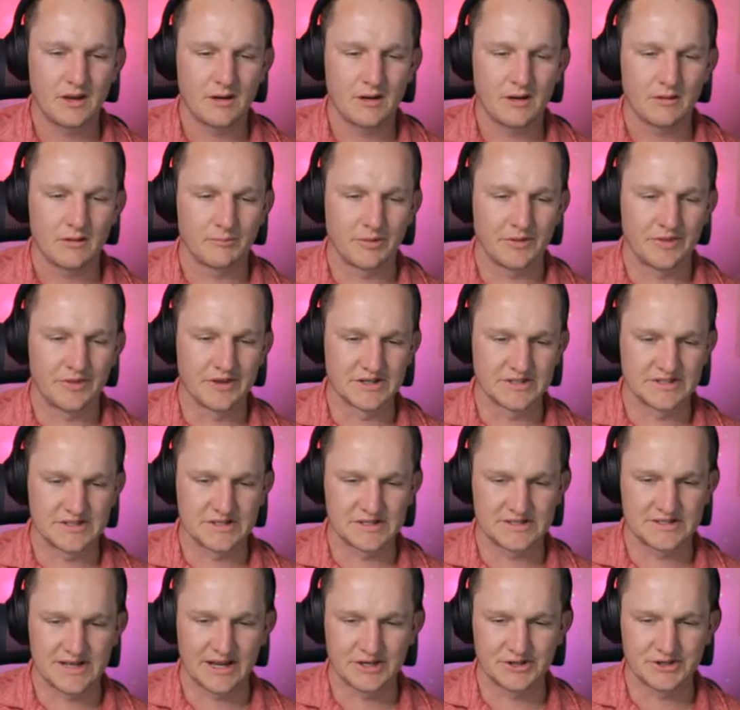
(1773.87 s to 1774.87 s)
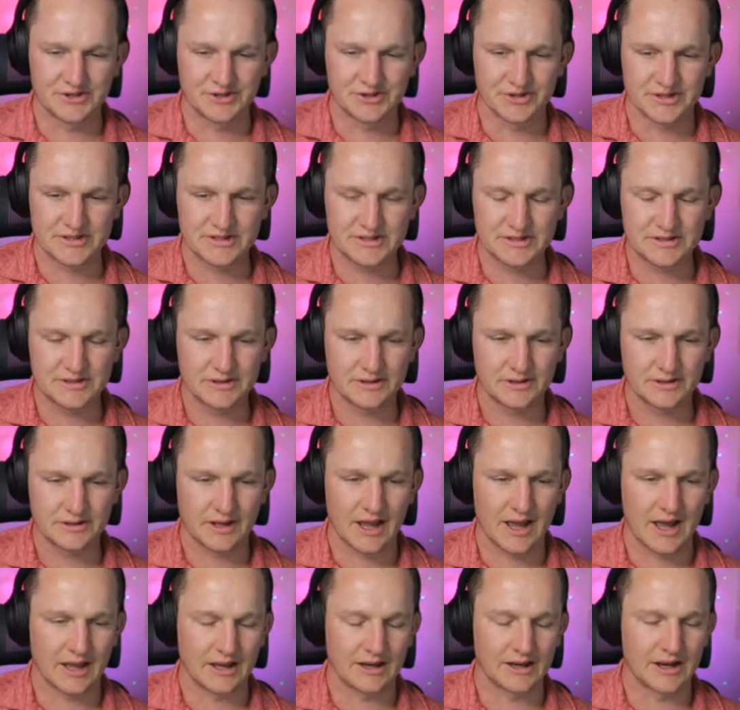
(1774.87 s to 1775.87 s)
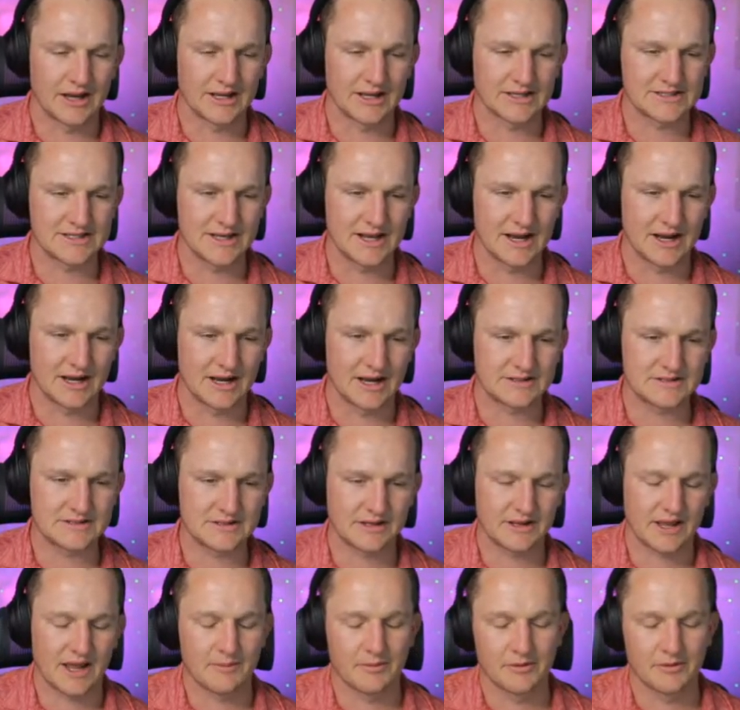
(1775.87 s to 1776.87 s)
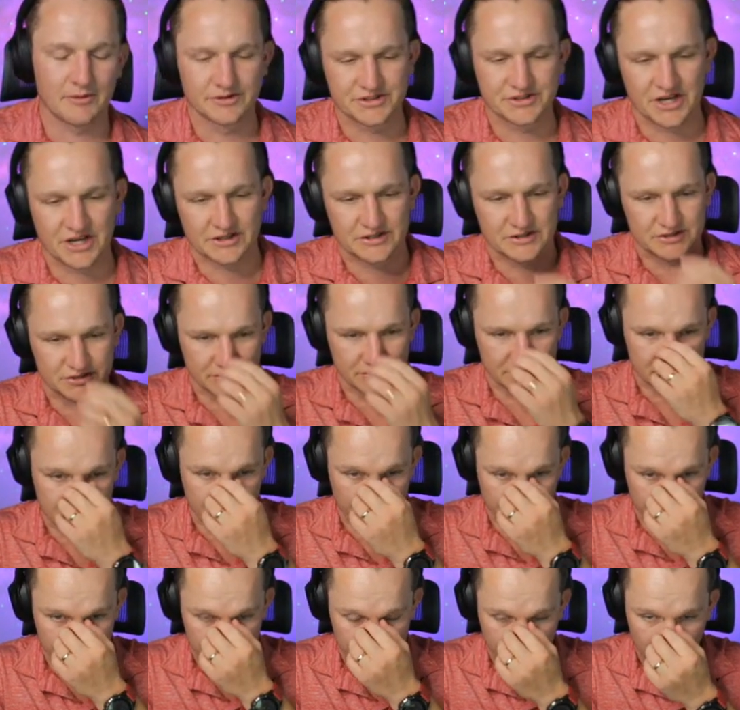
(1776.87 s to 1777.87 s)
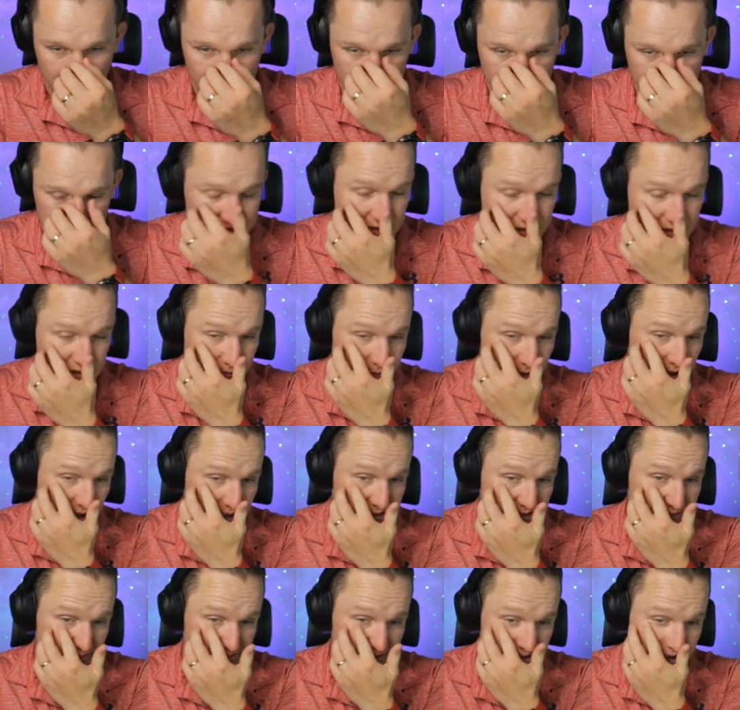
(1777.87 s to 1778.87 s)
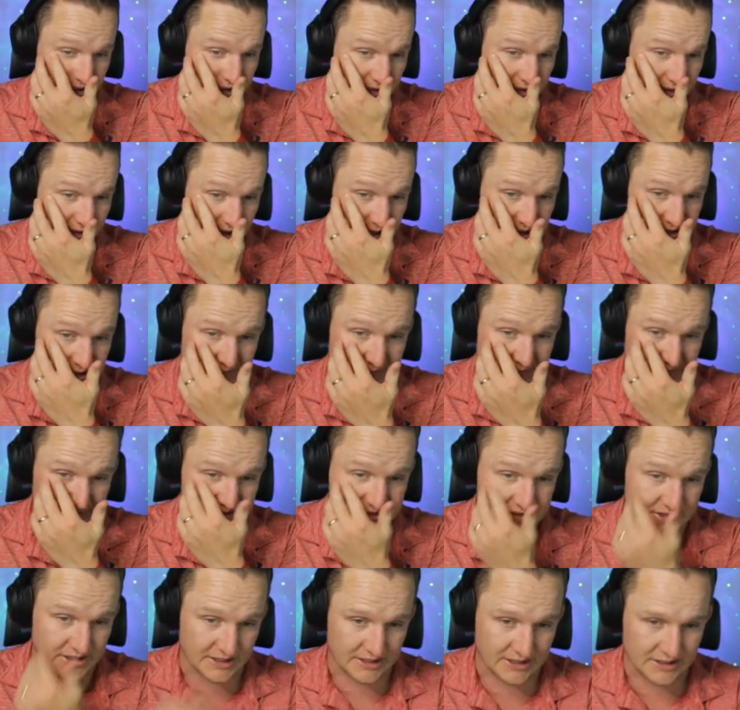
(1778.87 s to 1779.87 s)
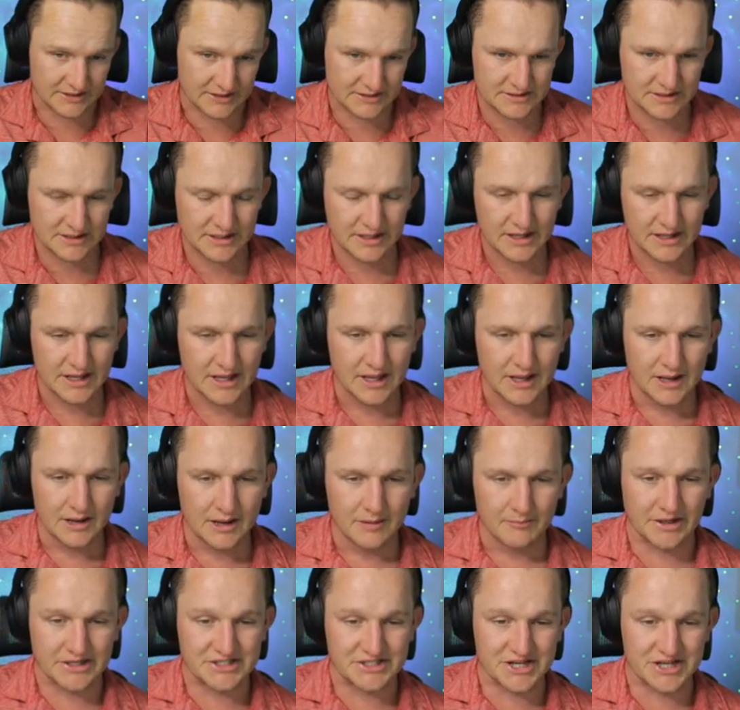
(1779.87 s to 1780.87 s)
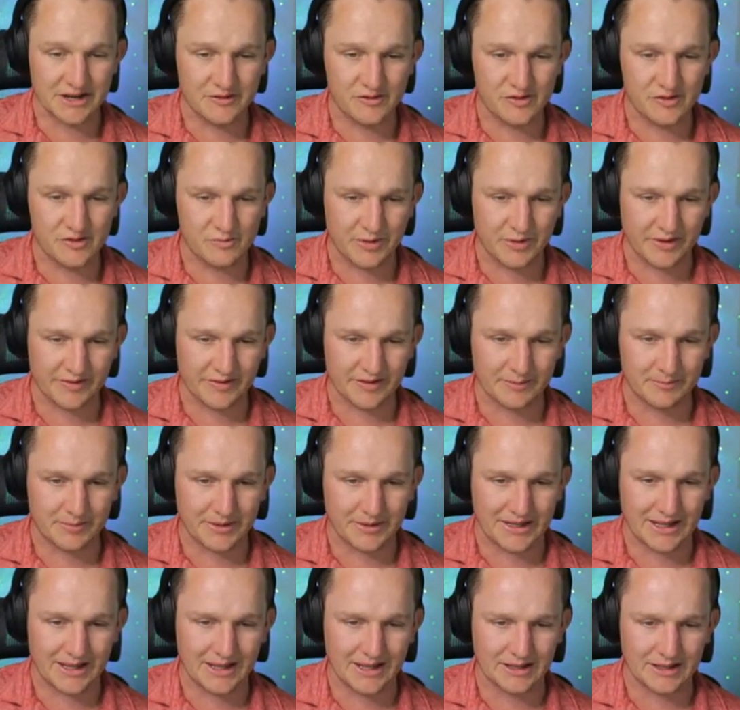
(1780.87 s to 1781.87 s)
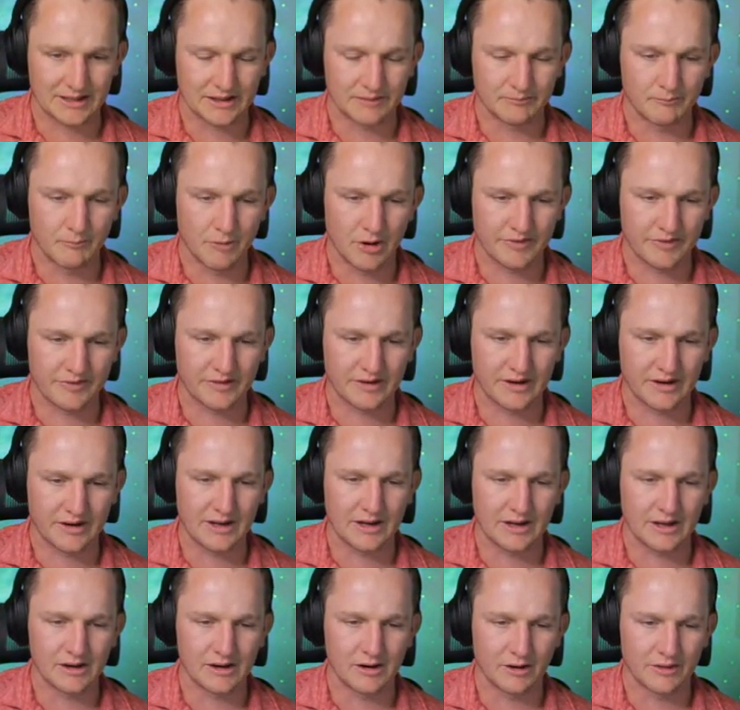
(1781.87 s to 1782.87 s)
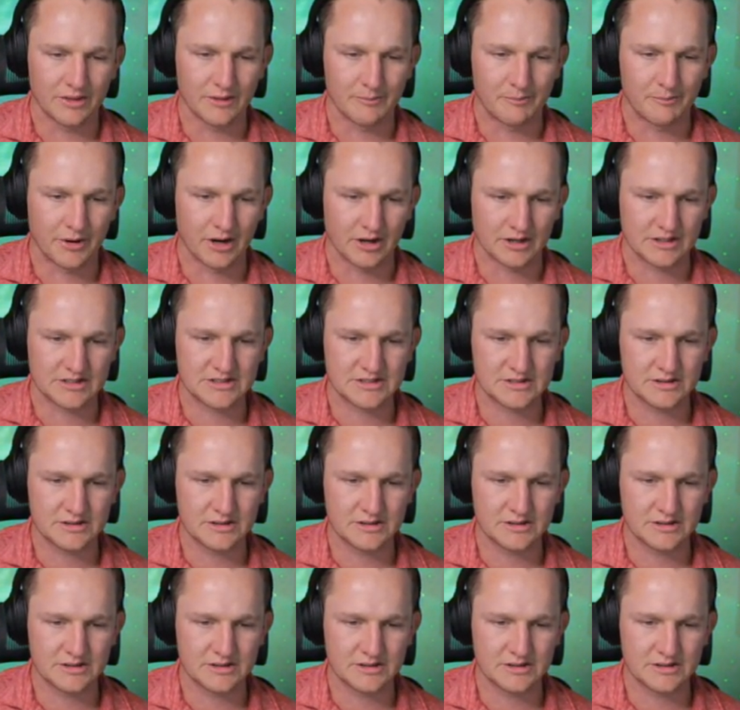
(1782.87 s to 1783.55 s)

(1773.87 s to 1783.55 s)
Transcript: But this is dangerous. Okay, nicely asked. Gabriel Jesus with the ball into the box was looking dangerous for a second. But Jesus picked it up again. Martinelli on the box.